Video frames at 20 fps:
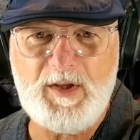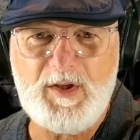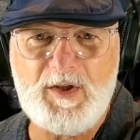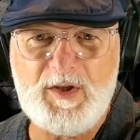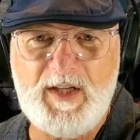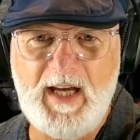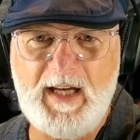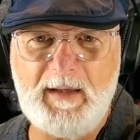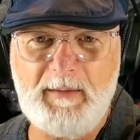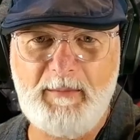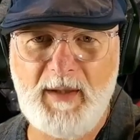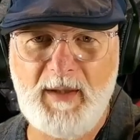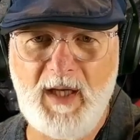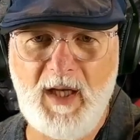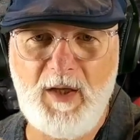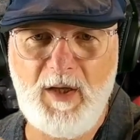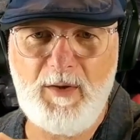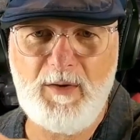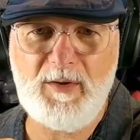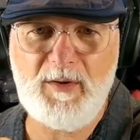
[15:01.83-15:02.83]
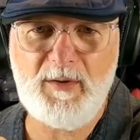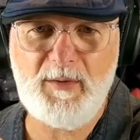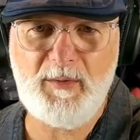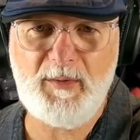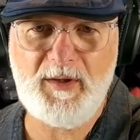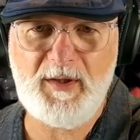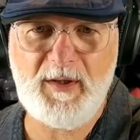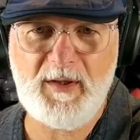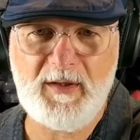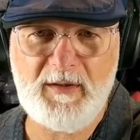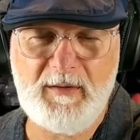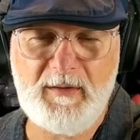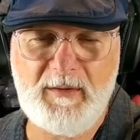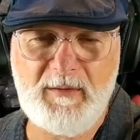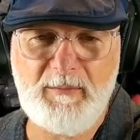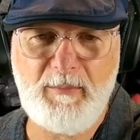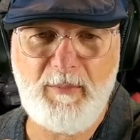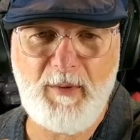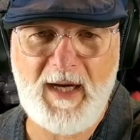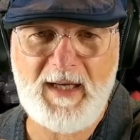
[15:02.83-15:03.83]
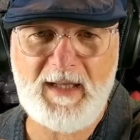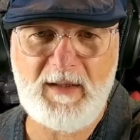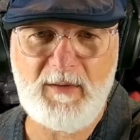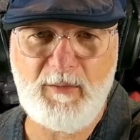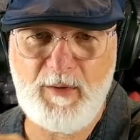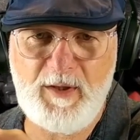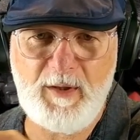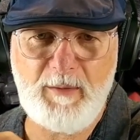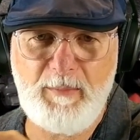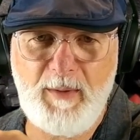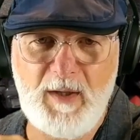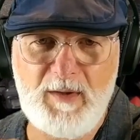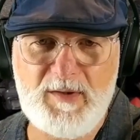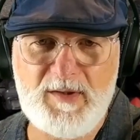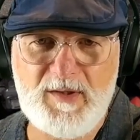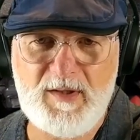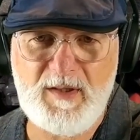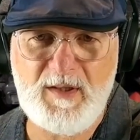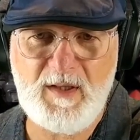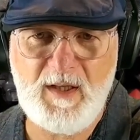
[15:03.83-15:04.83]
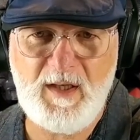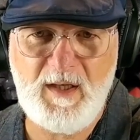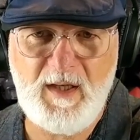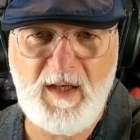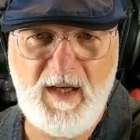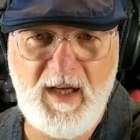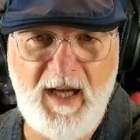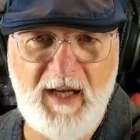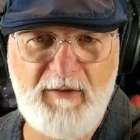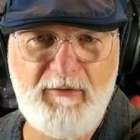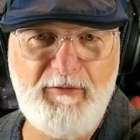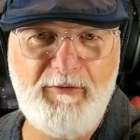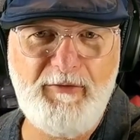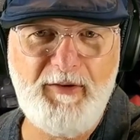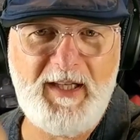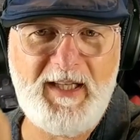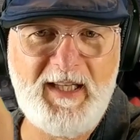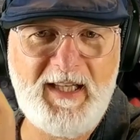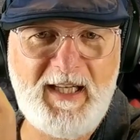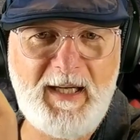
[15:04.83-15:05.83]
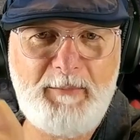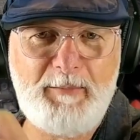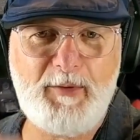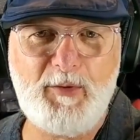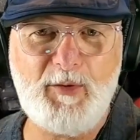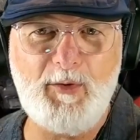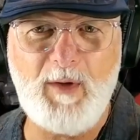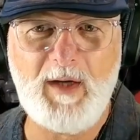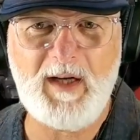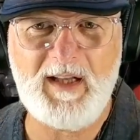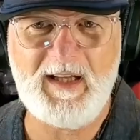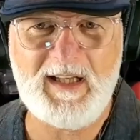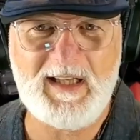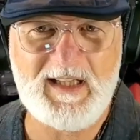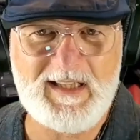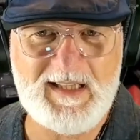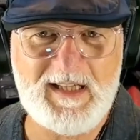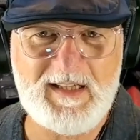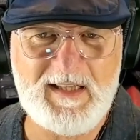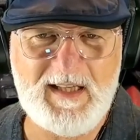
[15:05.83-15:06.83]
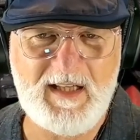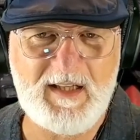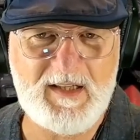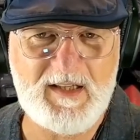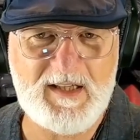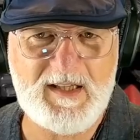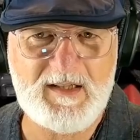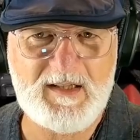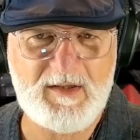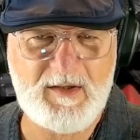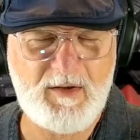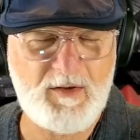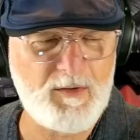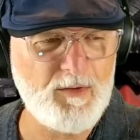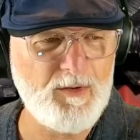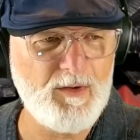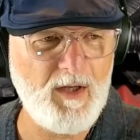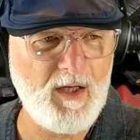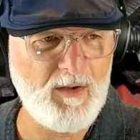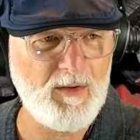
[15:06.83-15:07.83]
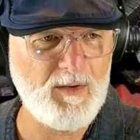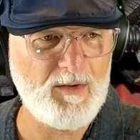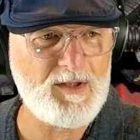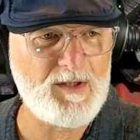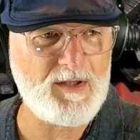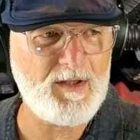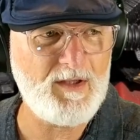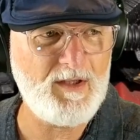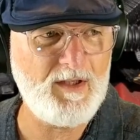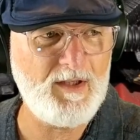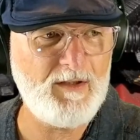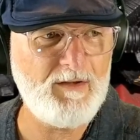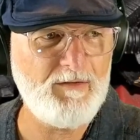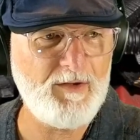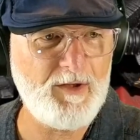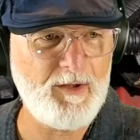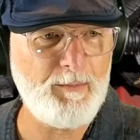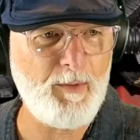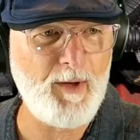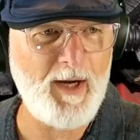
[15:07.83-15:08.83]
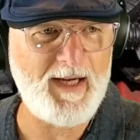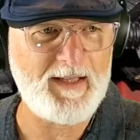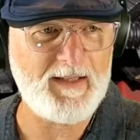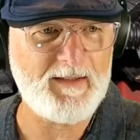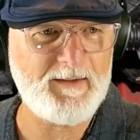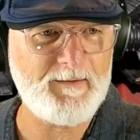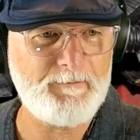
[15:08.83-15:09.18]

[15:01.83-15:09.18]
down below with your bracket, with your post, and feed it up through one of the existing screw holes for the bracket.